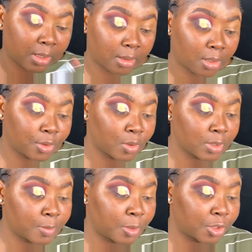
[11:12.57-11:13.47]
Now you want
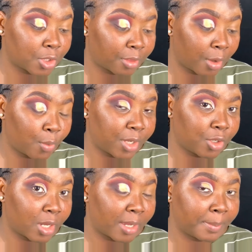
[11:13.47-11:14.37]
to make sure that when
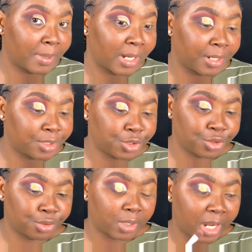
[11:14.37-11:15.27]
you're applying
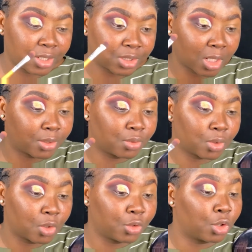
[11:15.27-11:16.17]
your eyeshadow
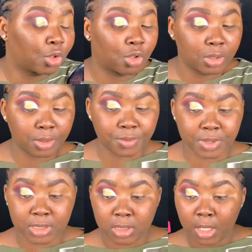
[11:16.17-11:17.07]
on your cut
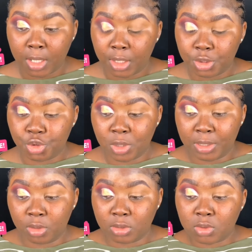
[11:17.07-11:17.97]
crease, you are
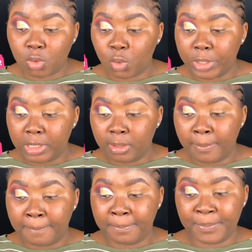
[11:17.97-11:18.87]
not going
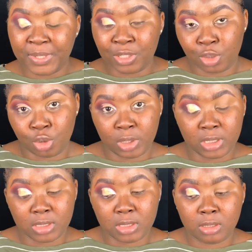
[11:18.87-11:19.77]

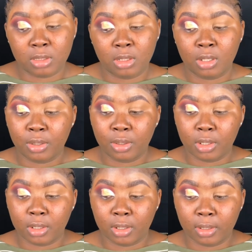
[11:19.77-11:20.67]
beyond
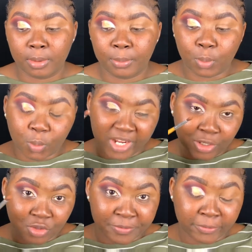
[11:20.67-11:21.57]
where
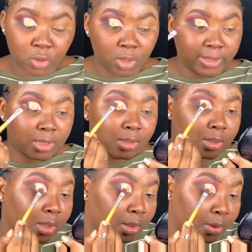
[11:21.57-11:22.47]
you've cut.
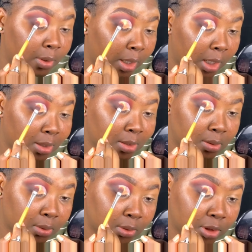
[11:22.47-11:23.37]
Okay,
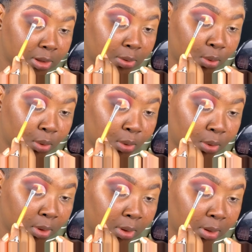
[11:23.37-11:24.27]
so just go
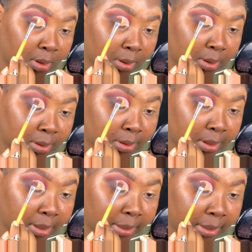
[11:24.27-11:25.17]

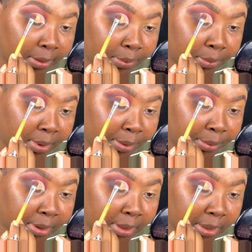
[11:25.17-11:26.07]
slightly
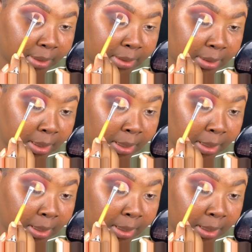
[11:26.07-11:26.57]
around it.